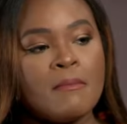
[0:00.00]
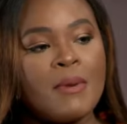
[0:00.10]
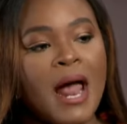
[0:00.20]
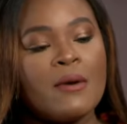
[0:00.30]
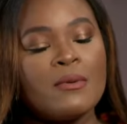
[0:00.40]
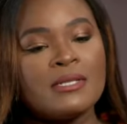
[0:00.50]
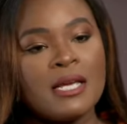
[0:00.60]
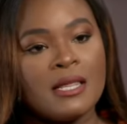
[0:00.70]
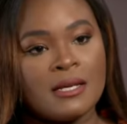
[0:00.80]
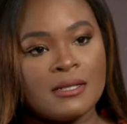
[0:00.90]
But I will
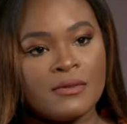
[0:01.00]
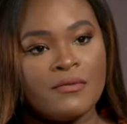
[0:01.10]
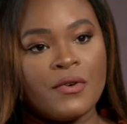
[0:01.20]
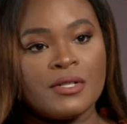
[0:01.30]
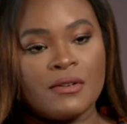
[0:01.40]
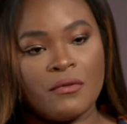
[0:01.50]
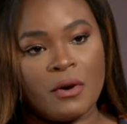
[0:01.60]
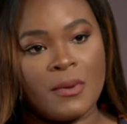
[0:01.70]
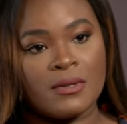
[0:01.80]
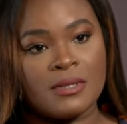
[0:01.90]
say this, first and
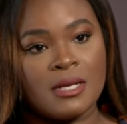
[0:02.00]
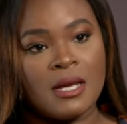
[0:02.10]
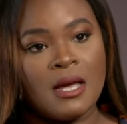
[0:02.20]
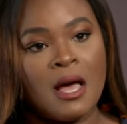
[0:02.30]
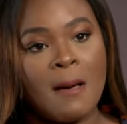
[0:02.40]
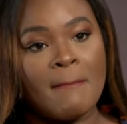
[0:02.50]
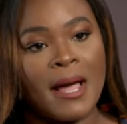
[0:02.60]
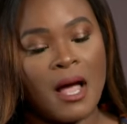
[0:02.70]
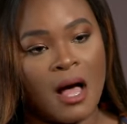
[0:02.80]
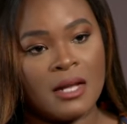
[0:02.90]
foremost,
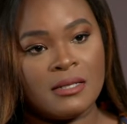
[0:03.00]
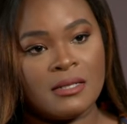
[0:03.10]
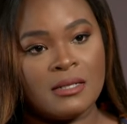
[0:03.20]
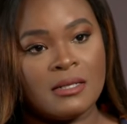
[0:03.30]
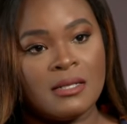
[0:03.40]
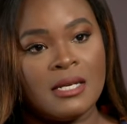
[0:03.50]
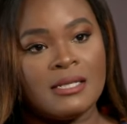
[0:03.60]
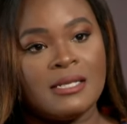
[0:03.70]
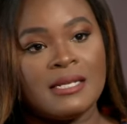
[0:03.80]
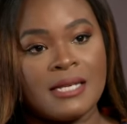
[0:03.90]
my aunt
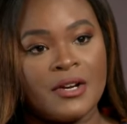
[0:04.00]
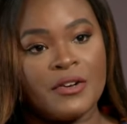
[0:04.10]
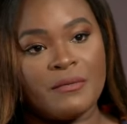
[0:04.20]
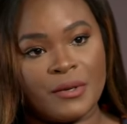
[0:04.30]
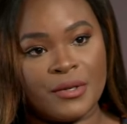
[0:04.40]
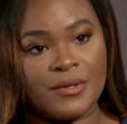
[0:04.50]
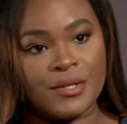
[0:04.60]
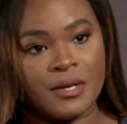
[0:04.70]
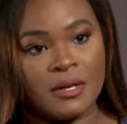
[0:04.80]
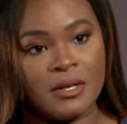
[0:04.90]
is the executive
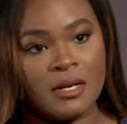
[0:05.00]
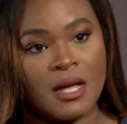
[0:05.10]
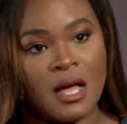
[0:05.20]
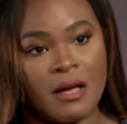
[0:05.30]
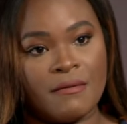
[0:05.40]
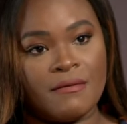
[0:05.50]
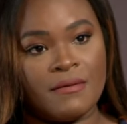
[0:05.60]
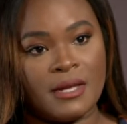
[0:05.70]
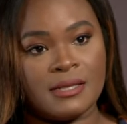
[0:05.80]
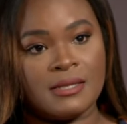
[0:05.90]
producer of
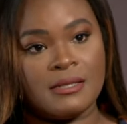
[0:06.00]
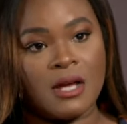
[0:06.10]
this